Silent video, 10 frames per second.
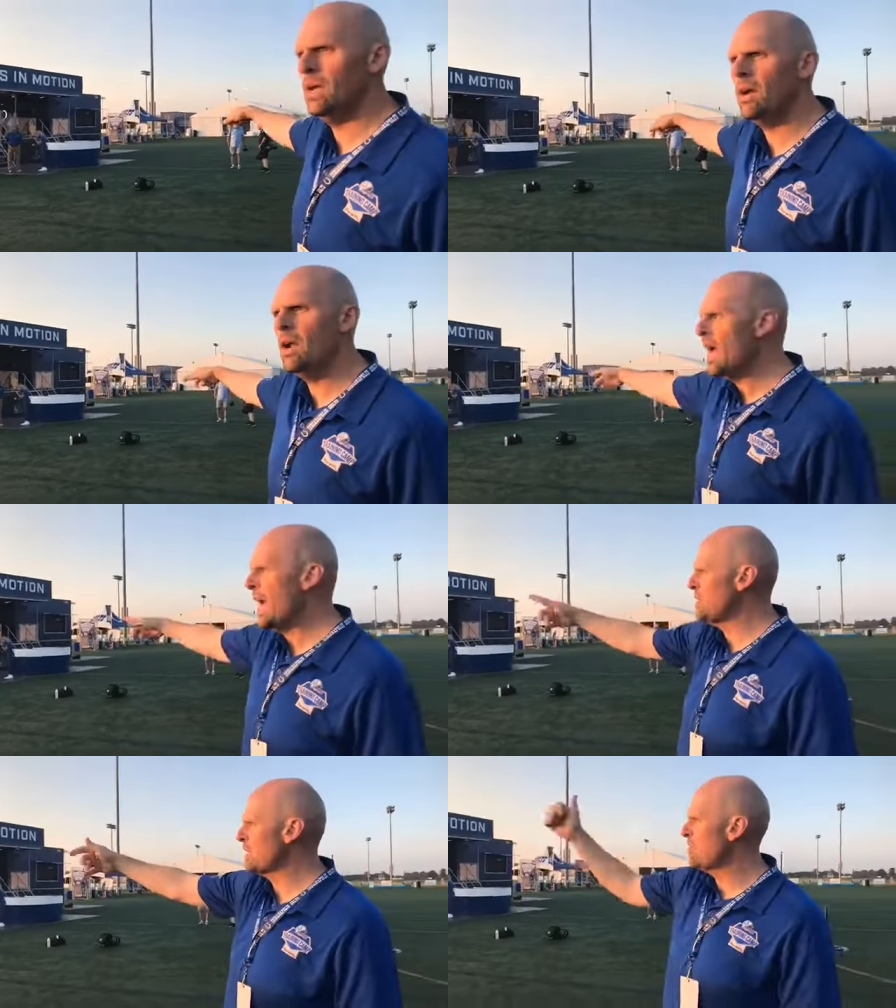there.
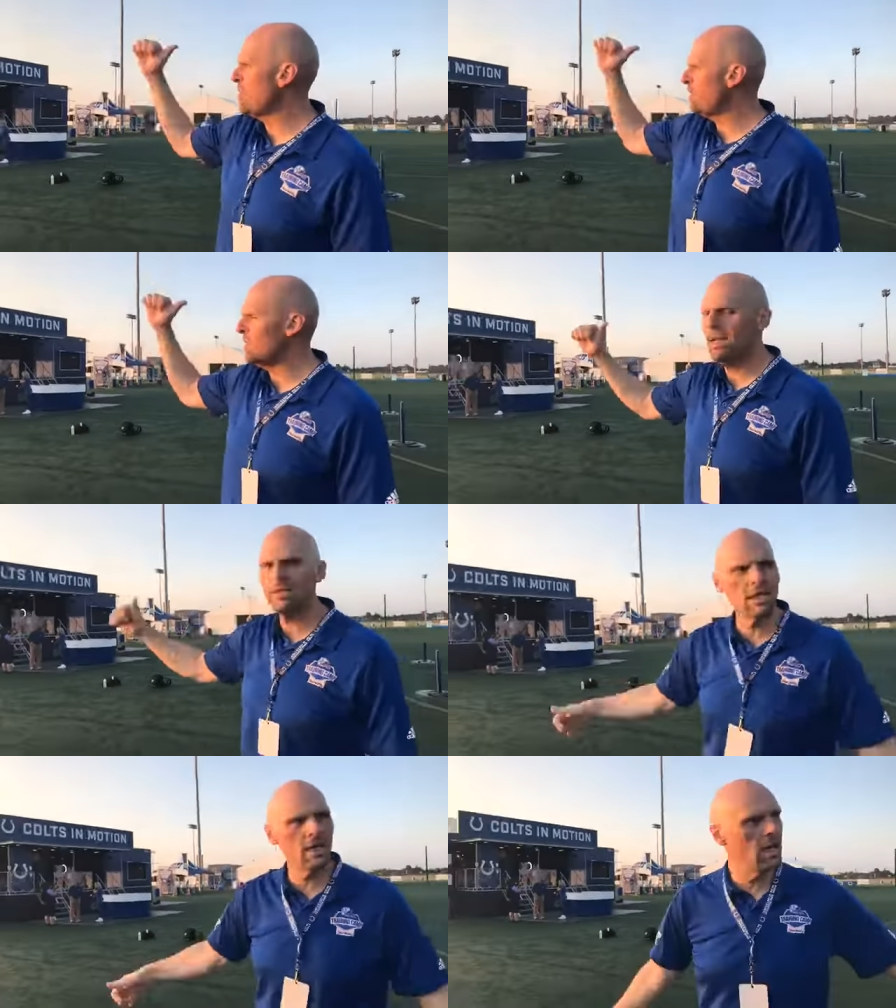As you come off Lot
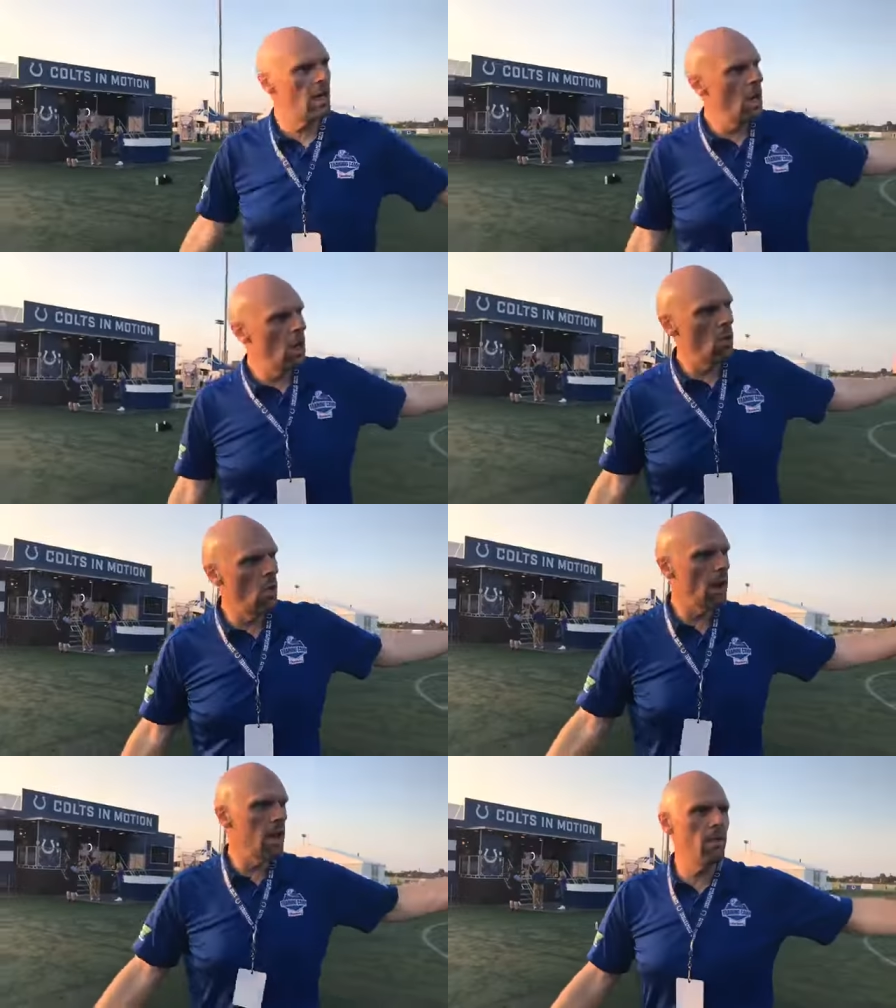C,
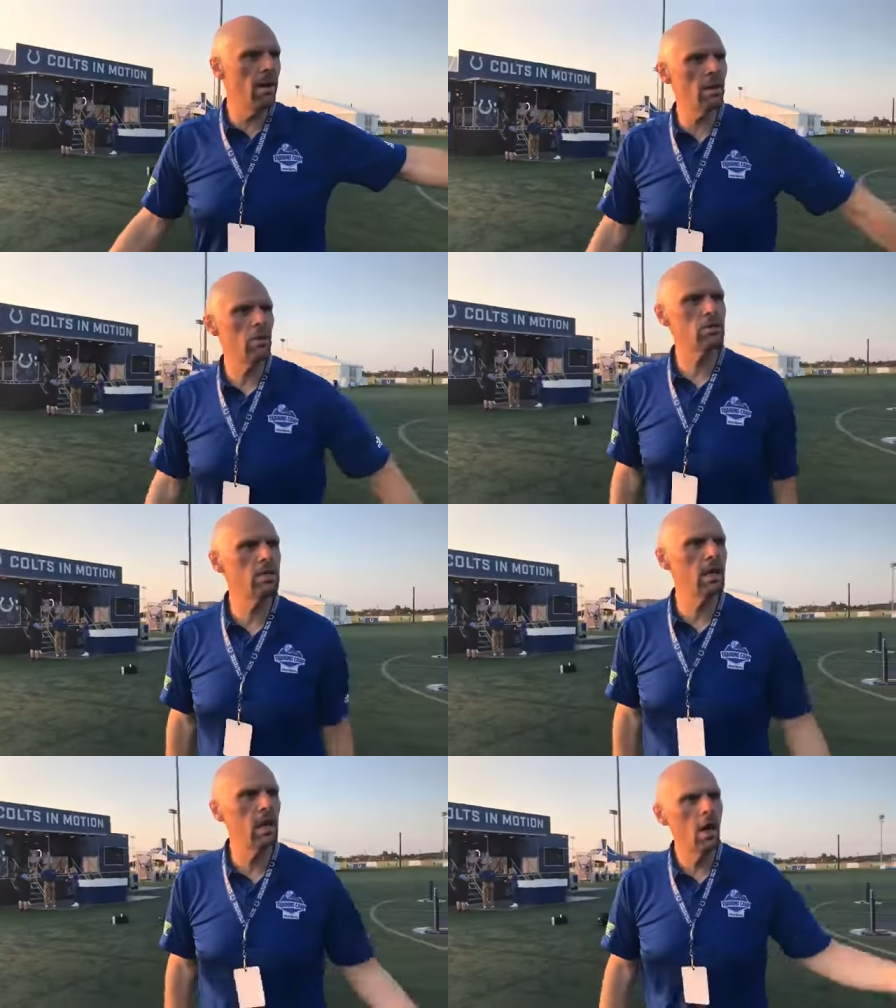walk here by Colt
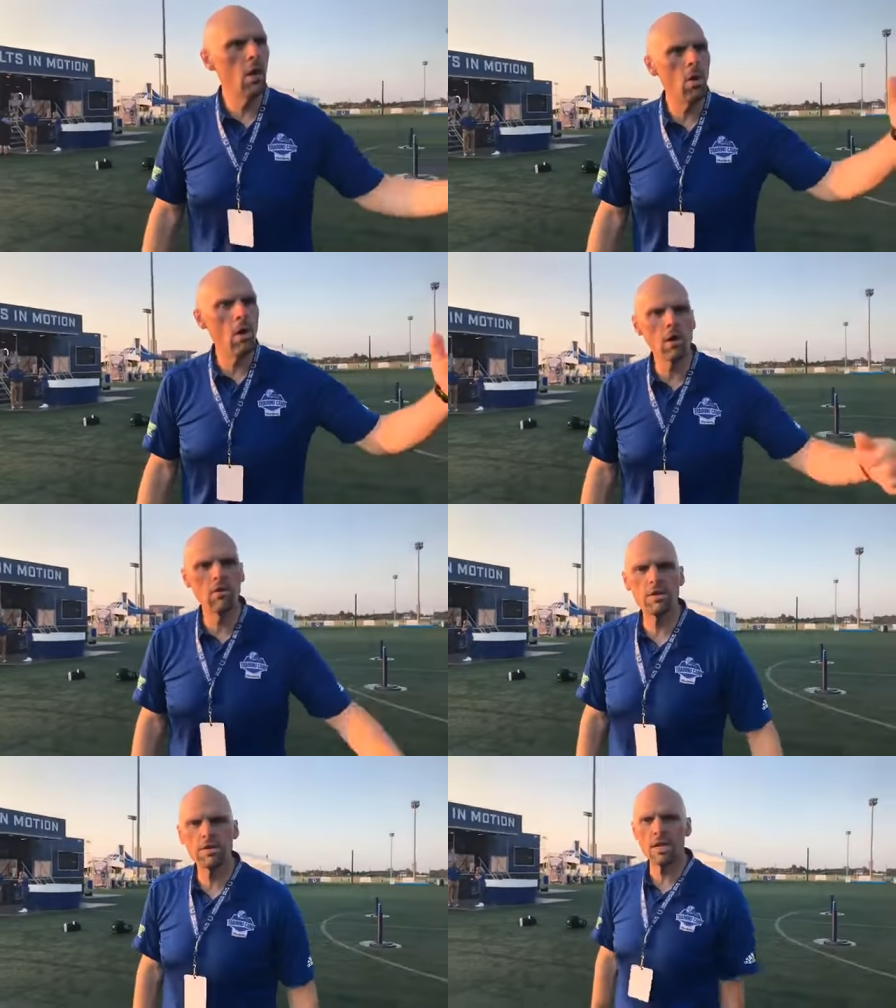City, walk
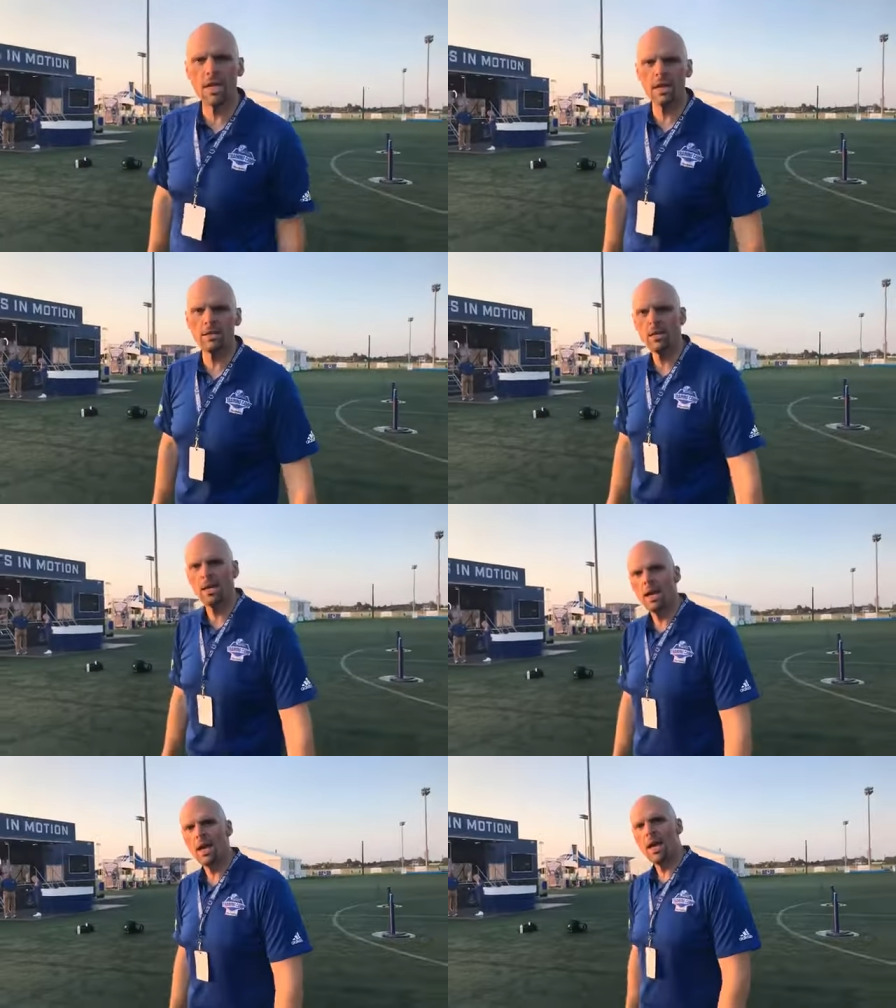over the sands,
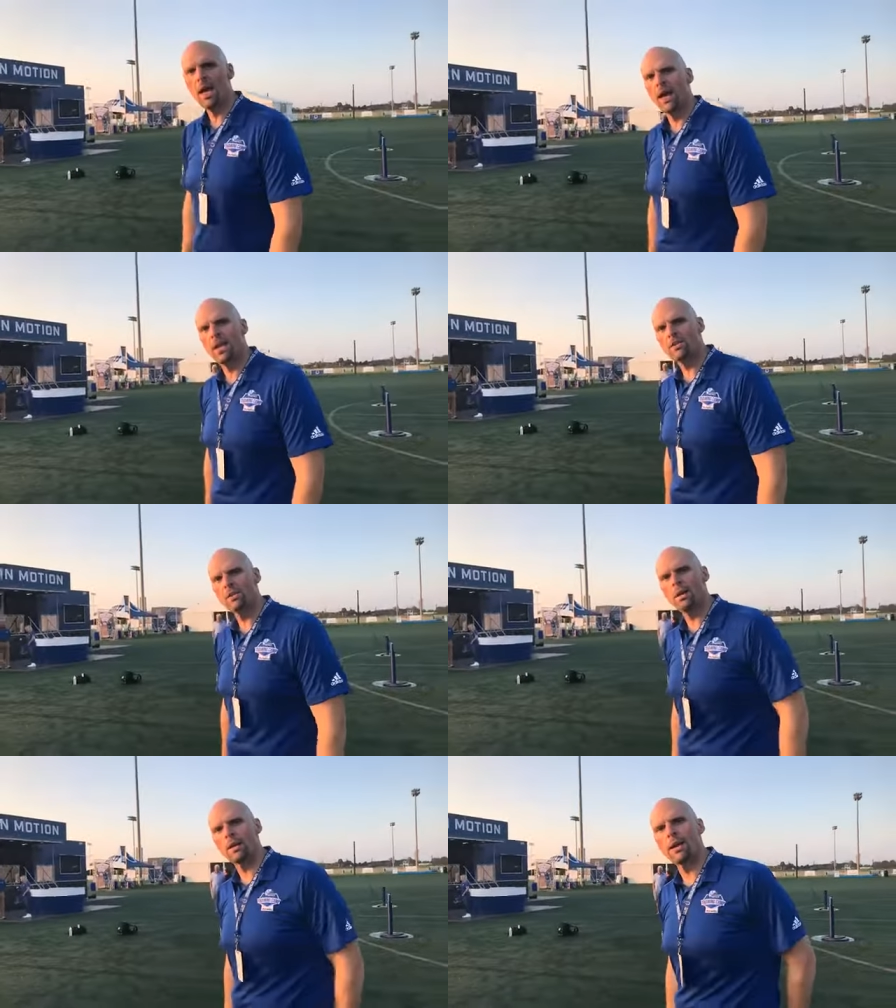and it's
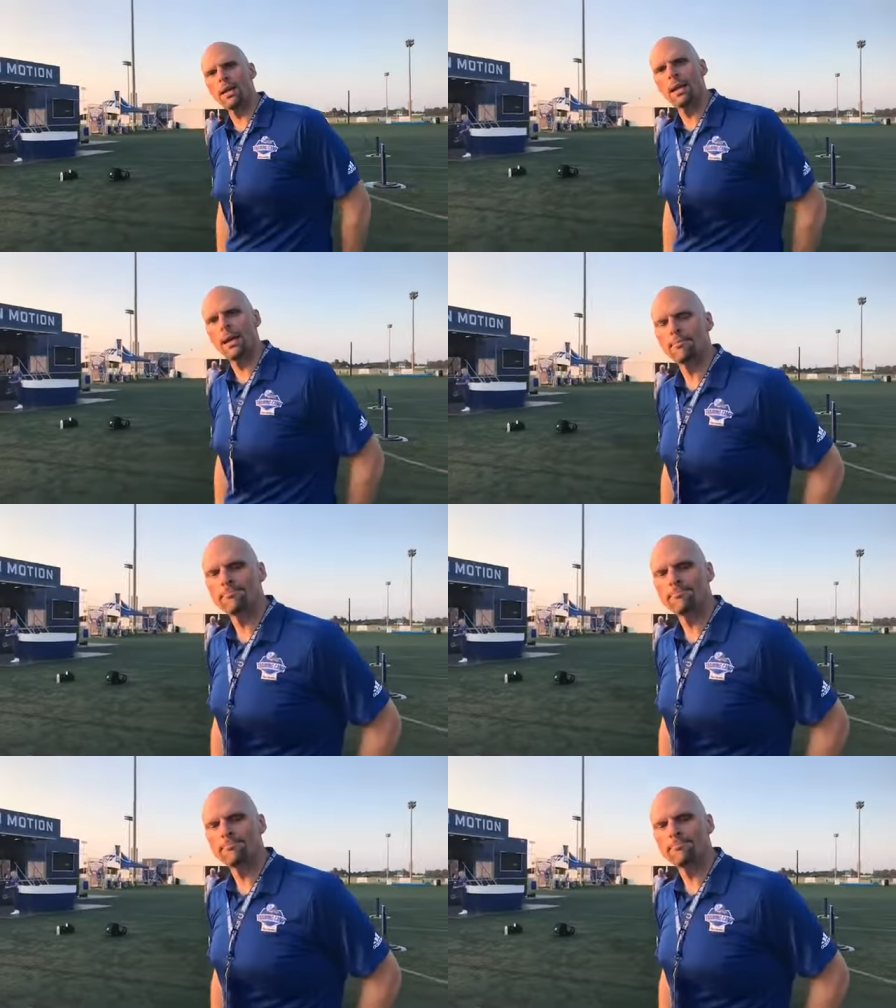going to be a great day.